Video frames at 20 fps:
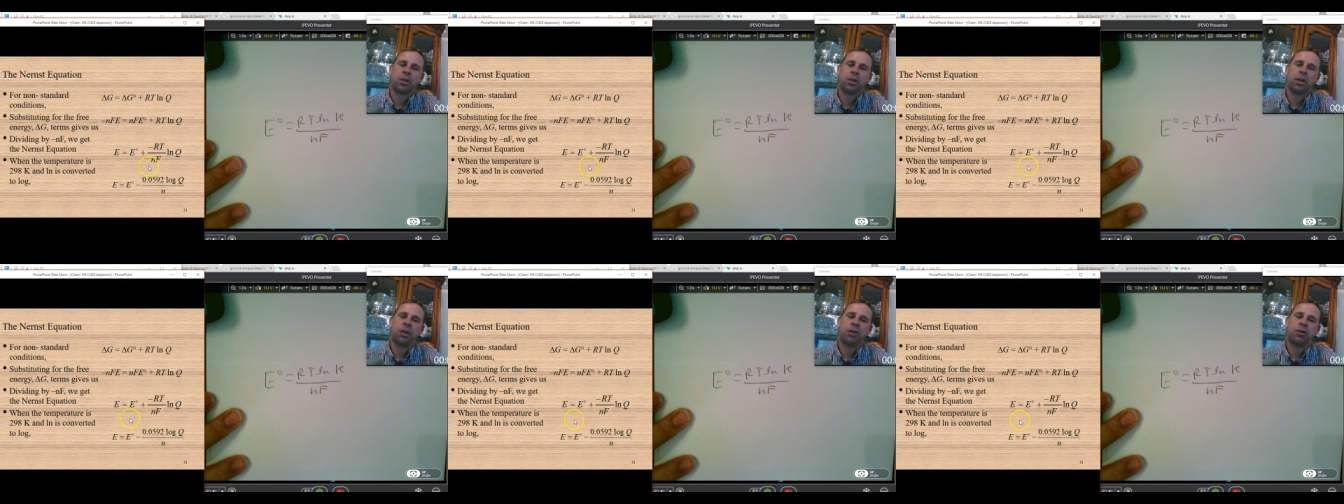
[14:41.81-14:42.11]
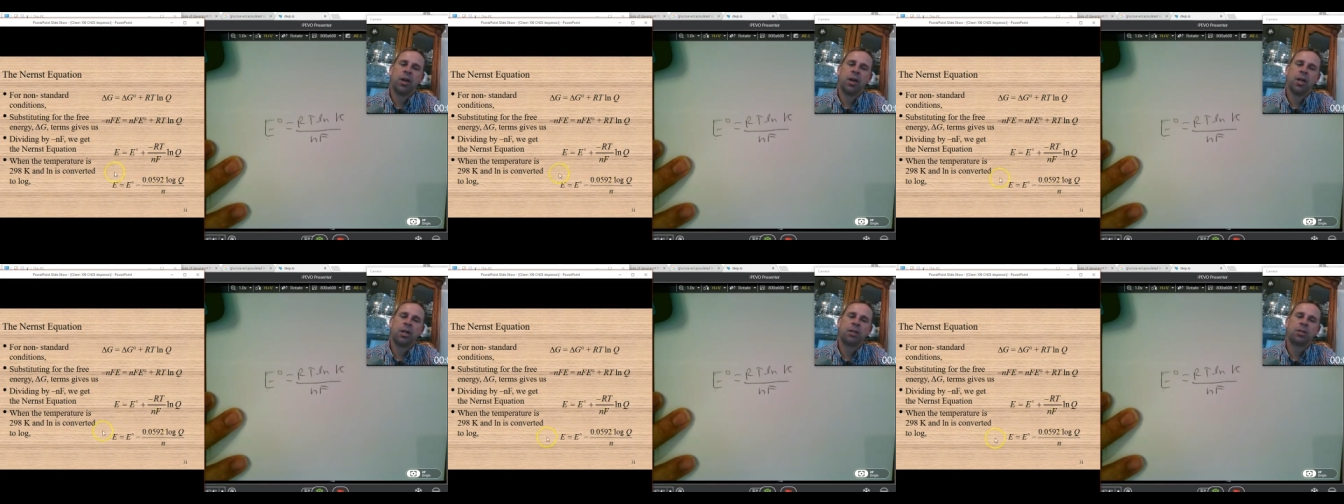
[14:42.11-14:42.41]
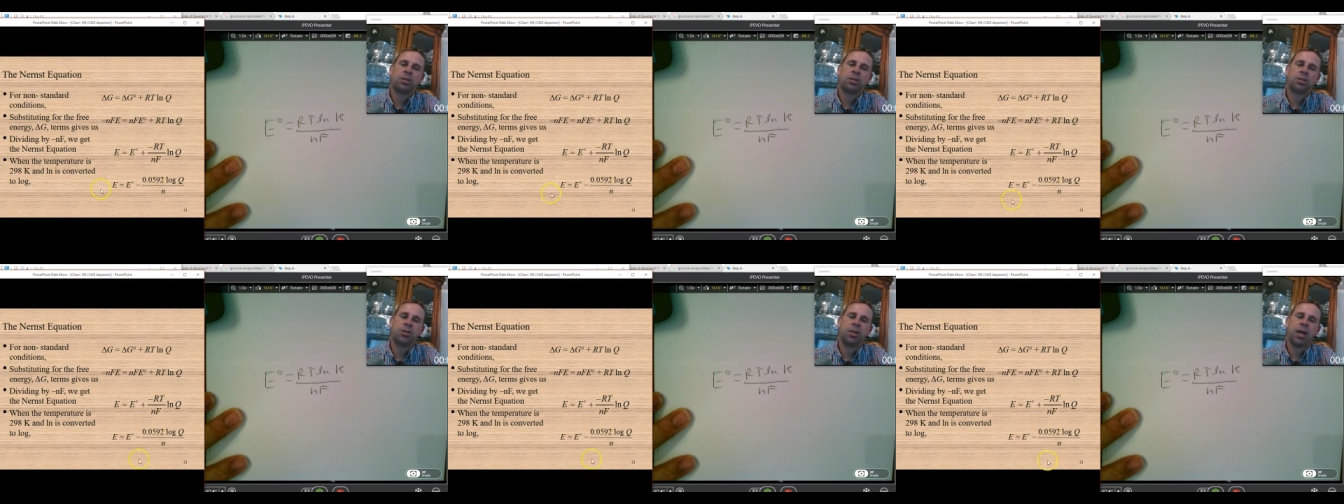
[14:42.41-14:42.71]
All right,
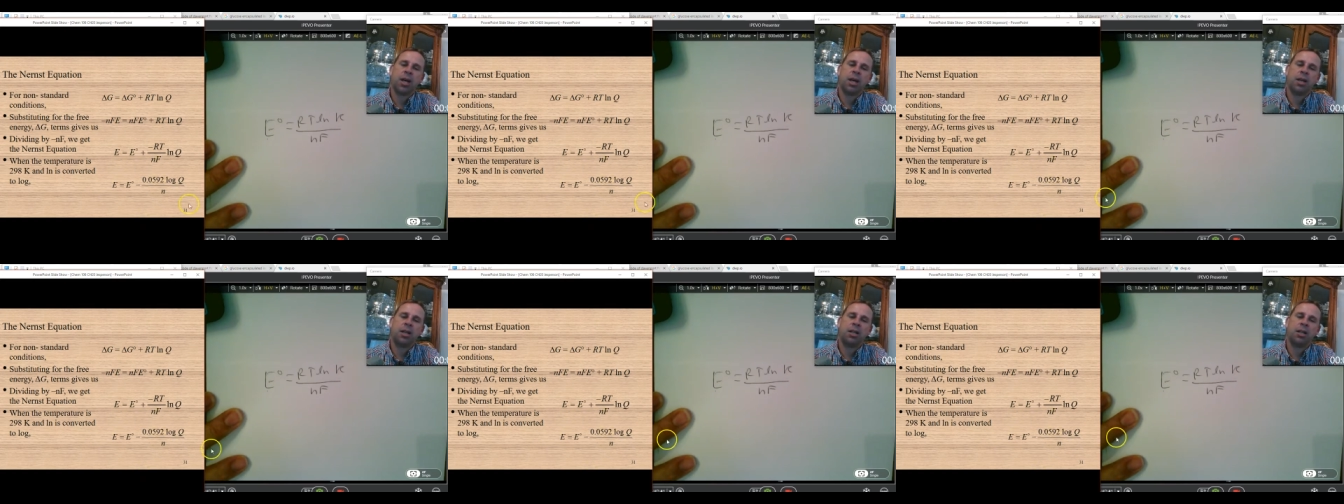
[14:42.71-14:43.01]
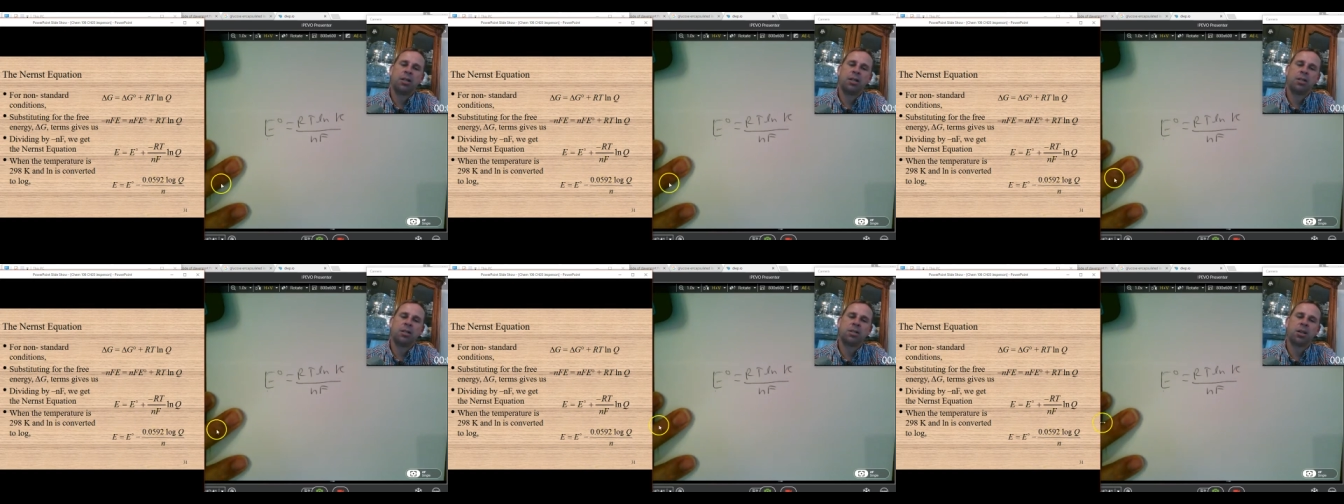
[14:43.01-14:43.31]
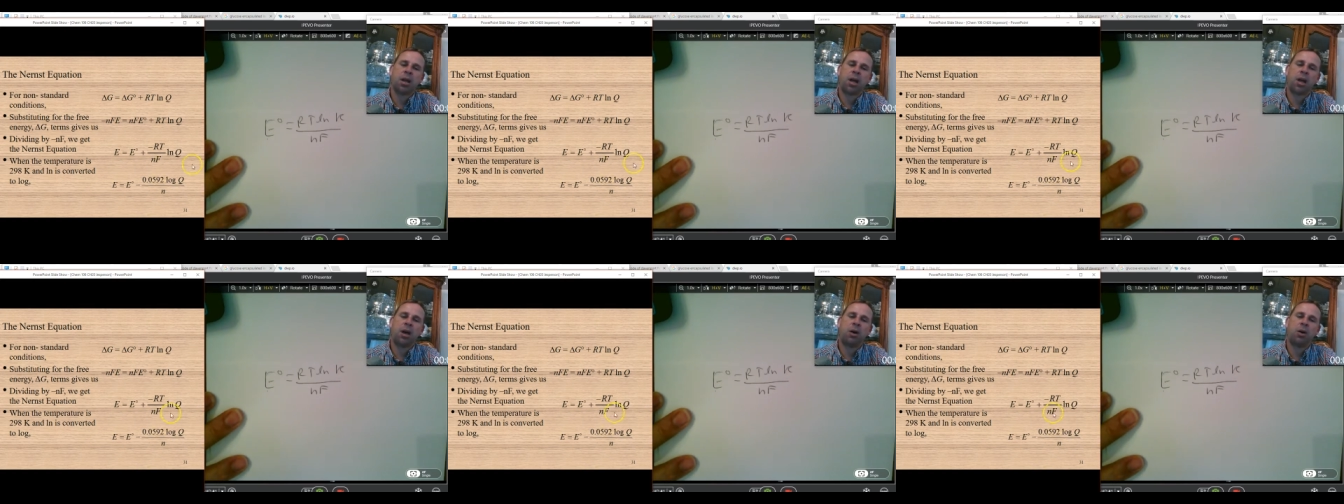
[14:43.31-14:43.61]
so that is
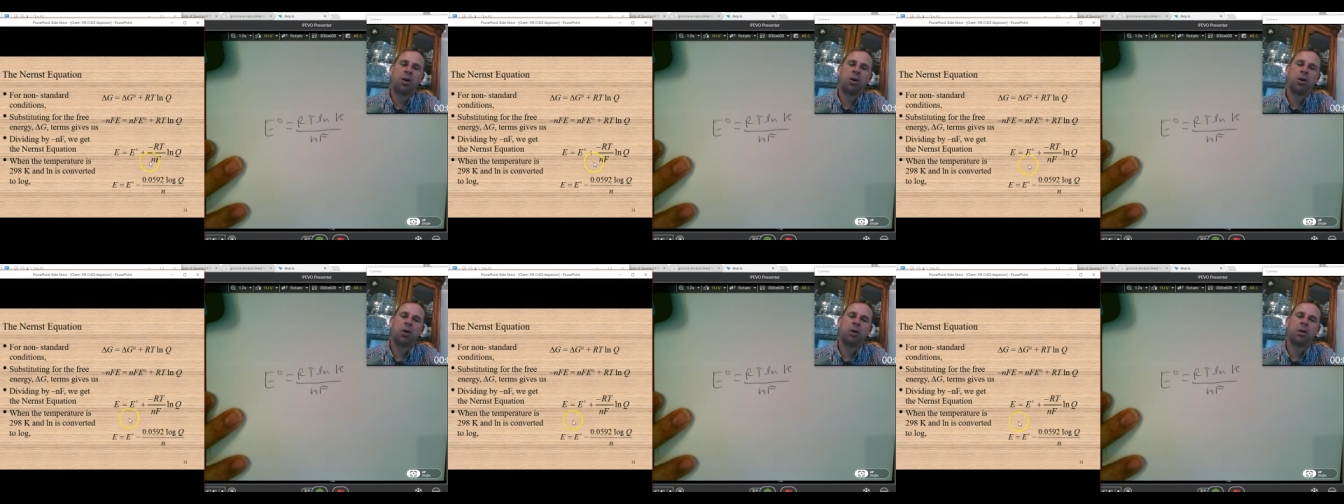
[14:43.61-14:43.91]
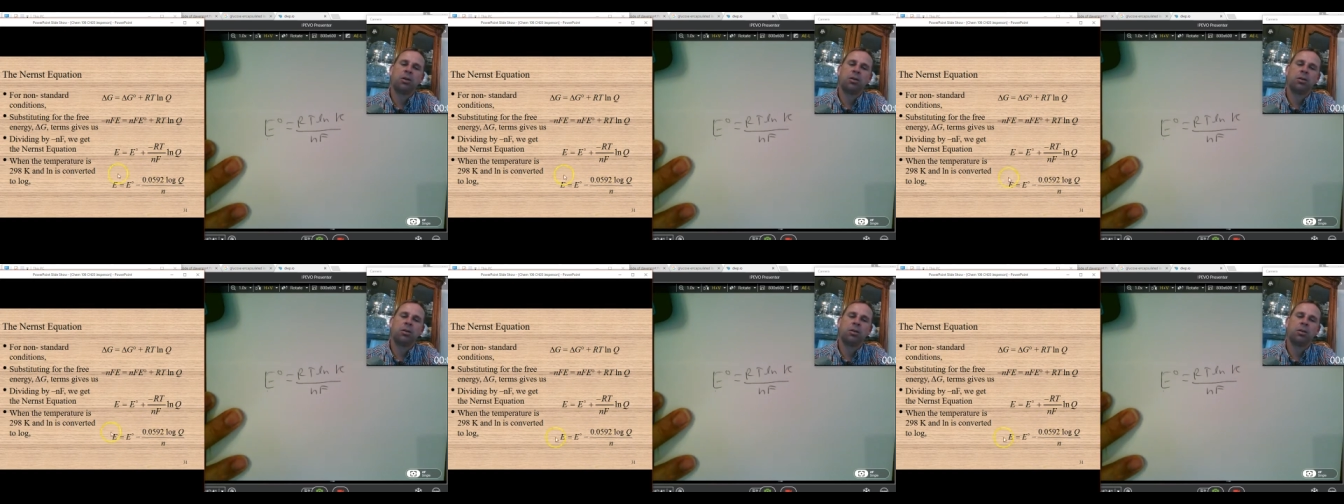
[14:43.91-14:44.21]
our